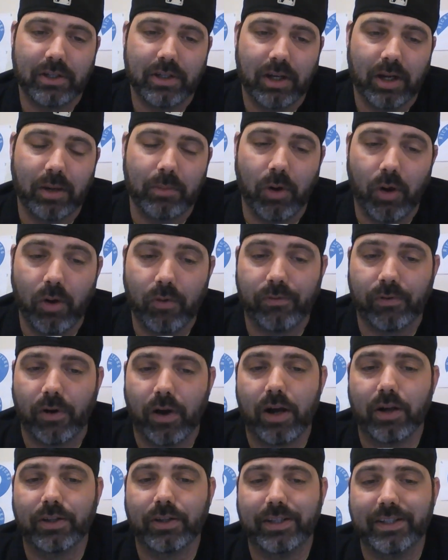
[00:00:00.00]
Um,
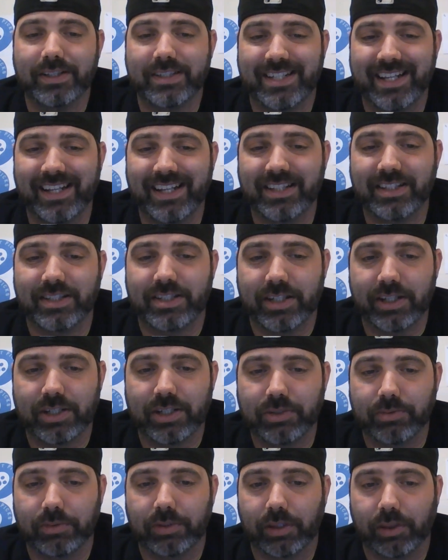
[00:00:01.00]
overall, he is 10 and
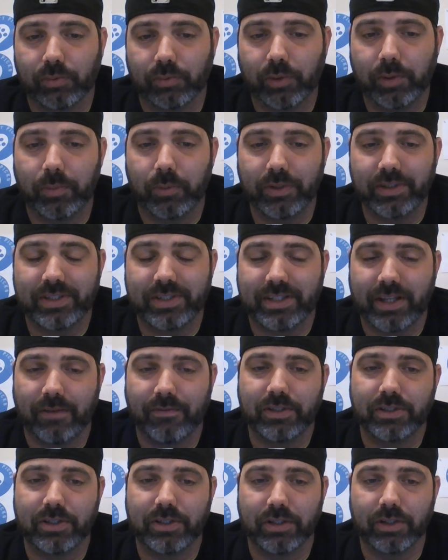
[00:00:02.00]
6 with a
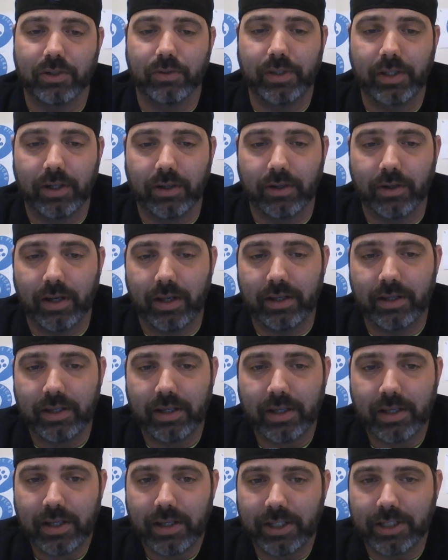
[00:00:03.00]
3.70 ERA.
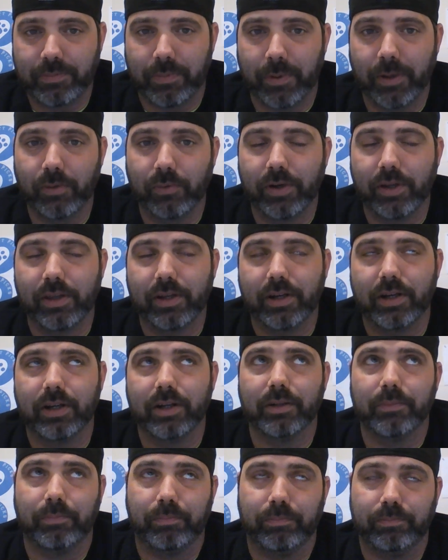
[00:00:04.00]
He's been one of
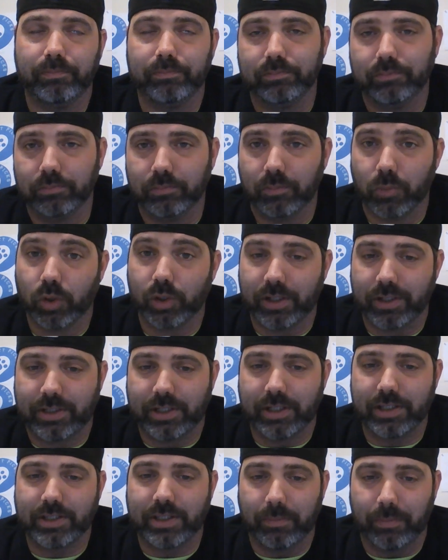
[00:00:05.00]
their more
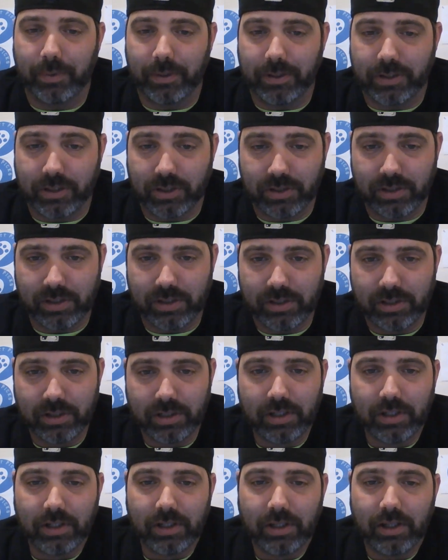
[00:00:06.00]
consistent pitchers.
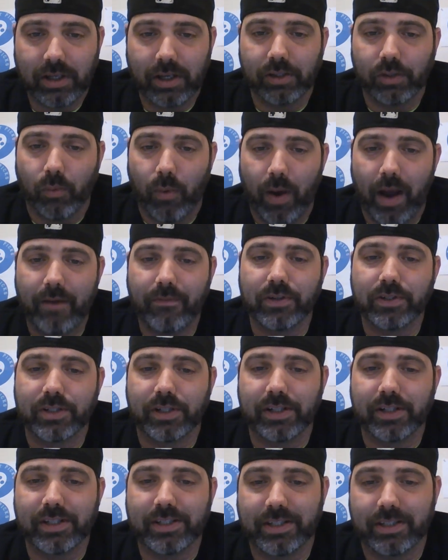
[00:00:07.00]
Uh, the Wyverns are
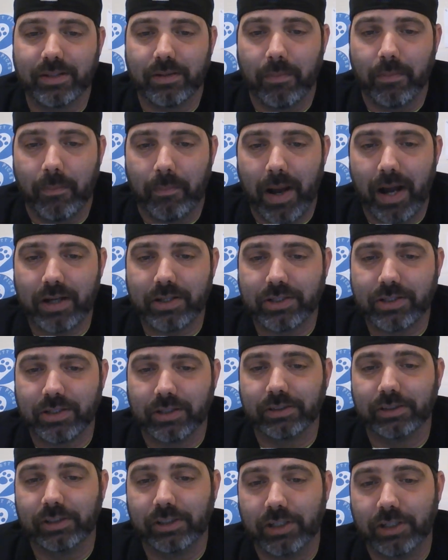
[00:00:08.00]
going to send Bok
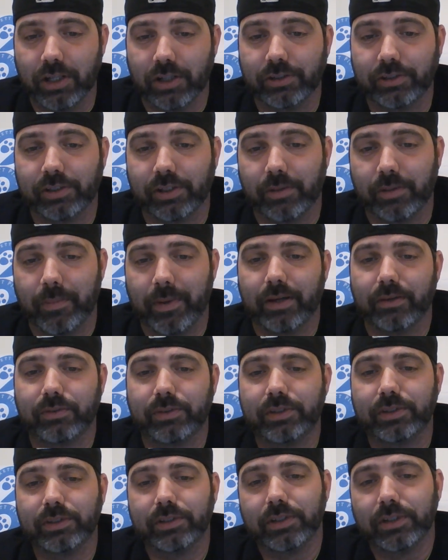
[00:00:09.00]
Sung Yeon to the
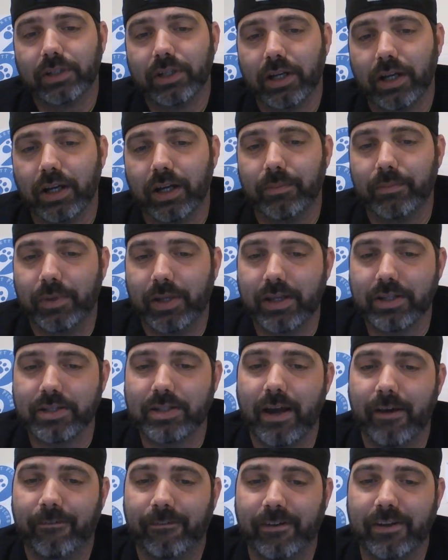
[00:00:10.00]
mound. Um, he has
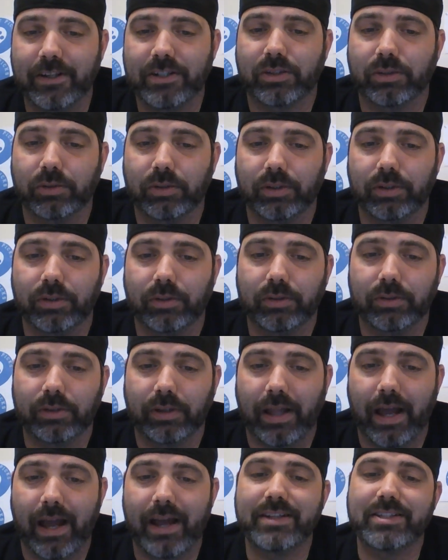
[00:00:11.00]
not faced the
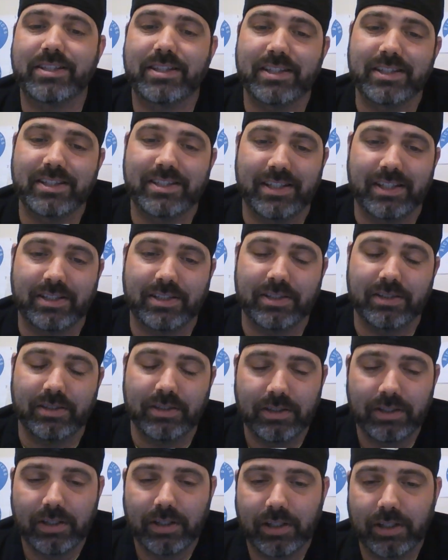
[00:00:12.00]
Lions this season.
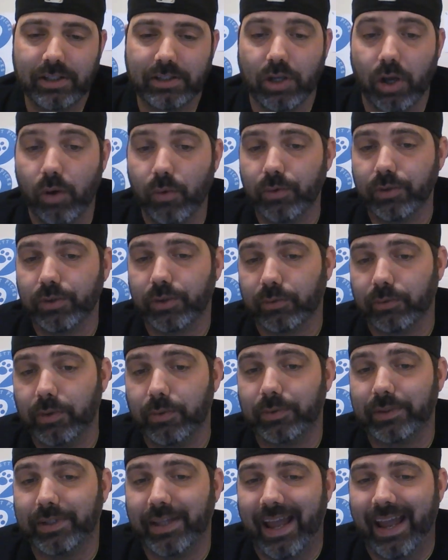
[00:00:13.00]
He's 0 3
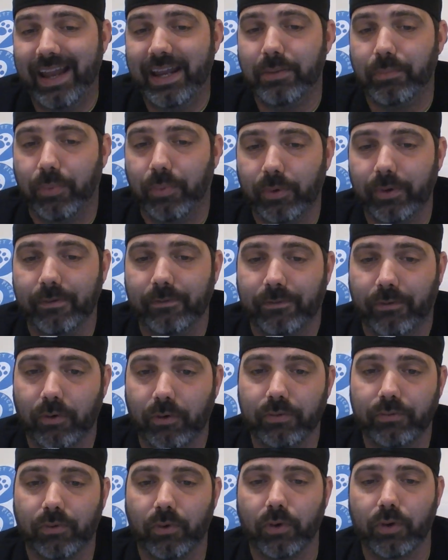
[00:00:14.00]
with an
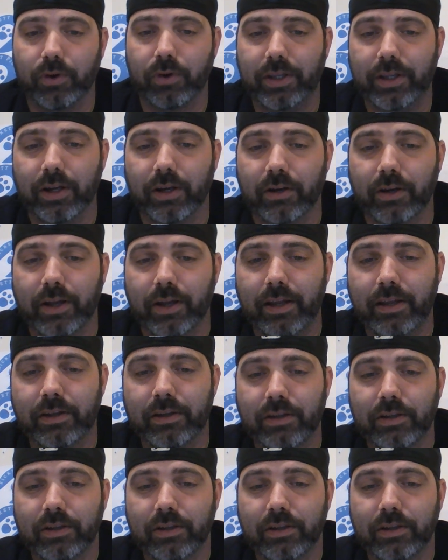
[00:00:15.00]
8.44 ERA